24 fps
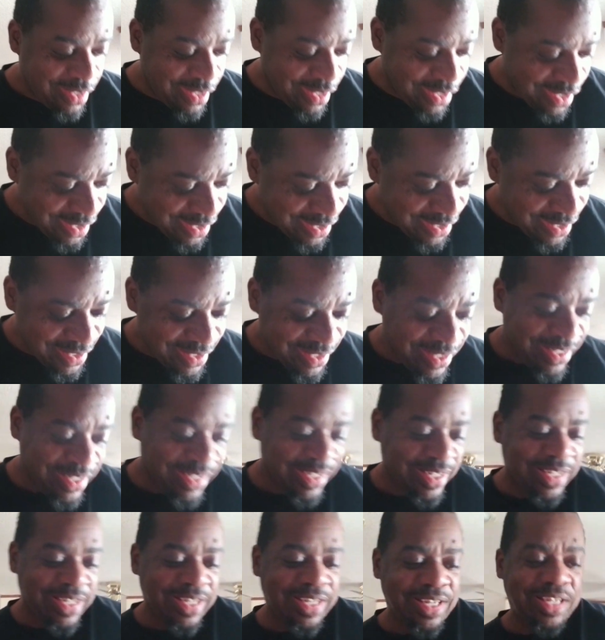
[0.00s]
team.
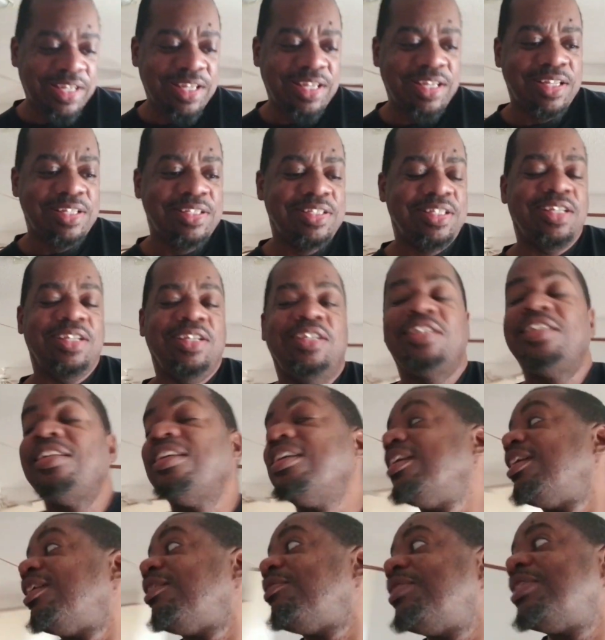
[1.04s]
Team,
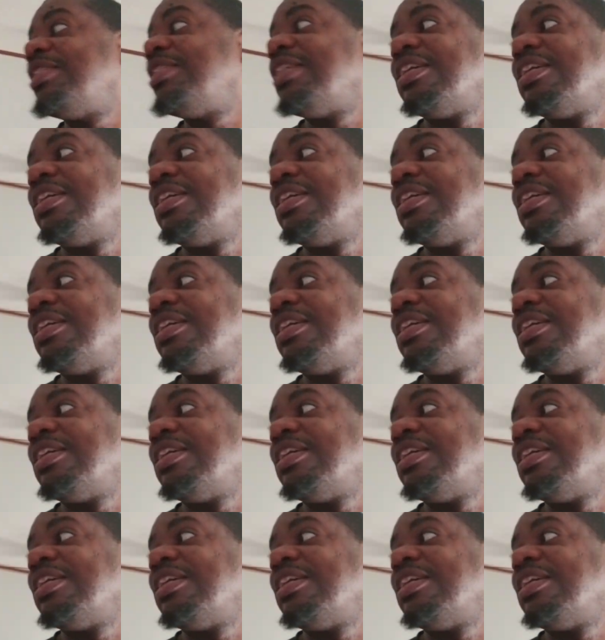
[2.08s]
let me